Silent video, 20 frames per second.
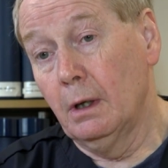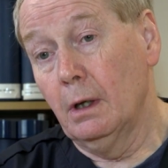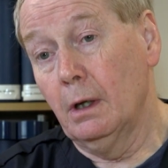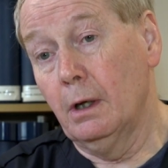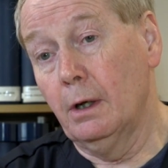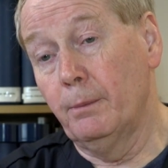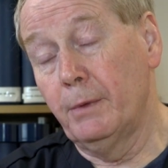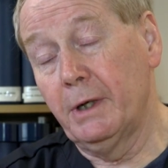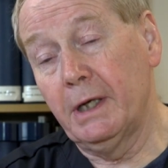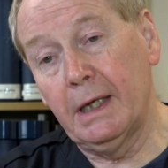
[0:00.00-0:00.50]

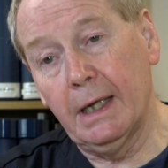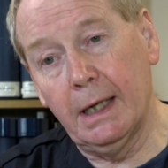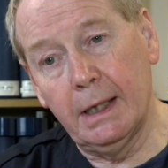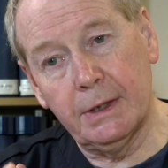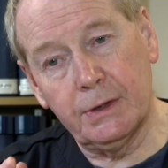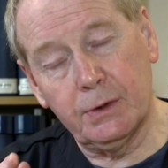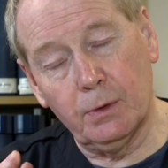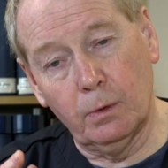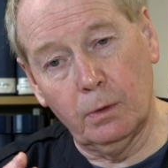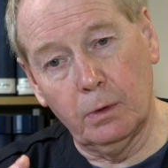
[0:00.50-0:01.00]
But again,
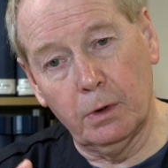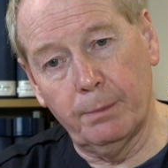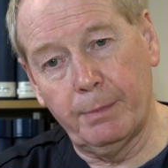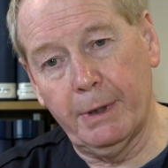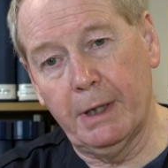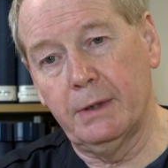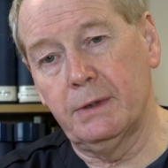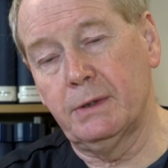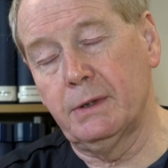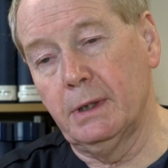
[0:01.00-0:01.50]
it's all
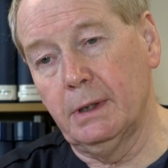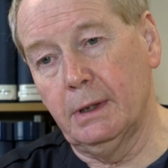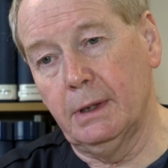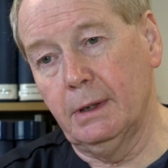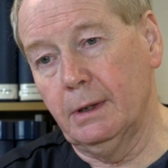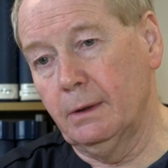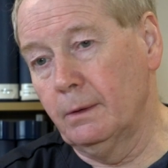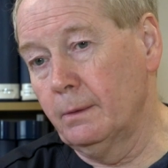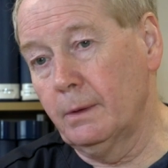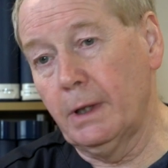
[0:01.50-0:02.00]
about
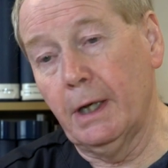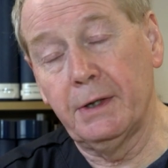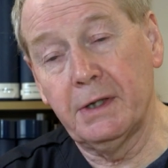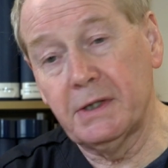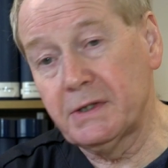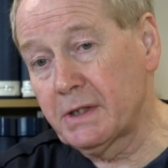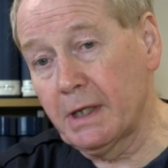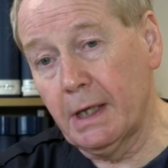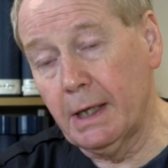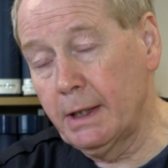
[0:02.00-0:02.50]

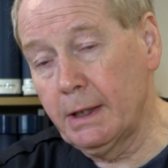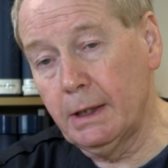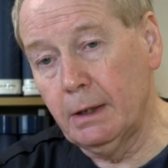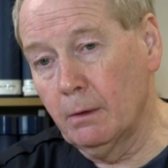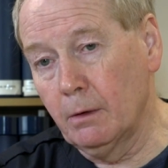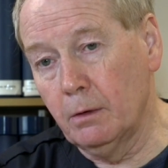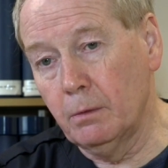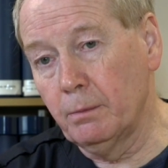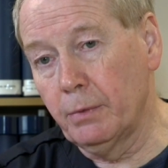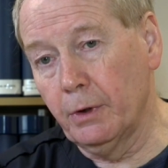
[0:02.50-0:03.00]
understanding
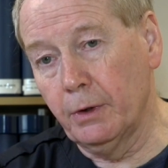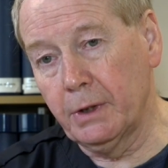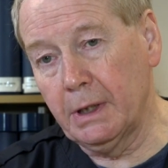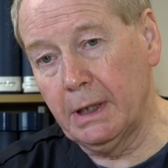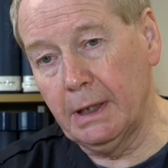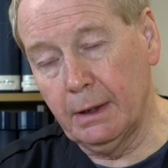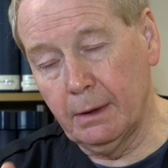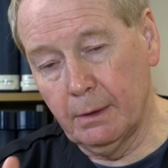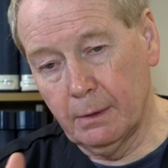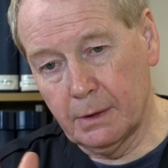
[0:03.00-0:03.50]
your own
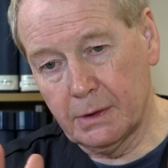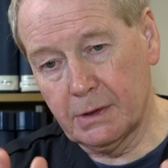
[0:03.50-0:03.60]
body,